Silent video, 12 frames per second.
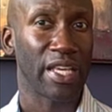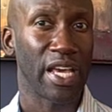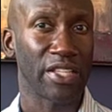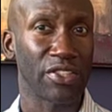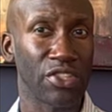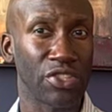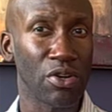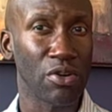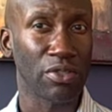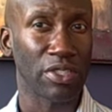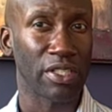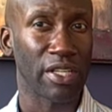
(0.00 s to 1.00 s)
It's a show
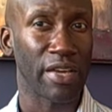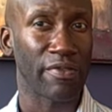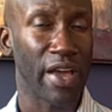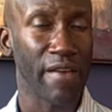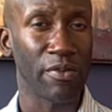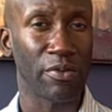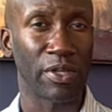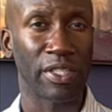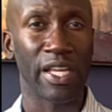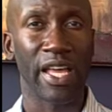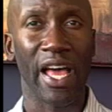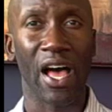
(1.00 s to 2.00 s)
of everyone
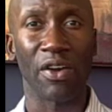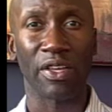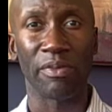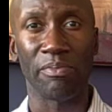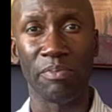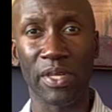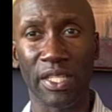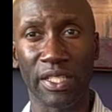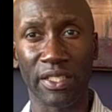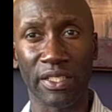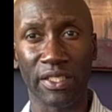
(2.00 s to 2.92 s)
how committed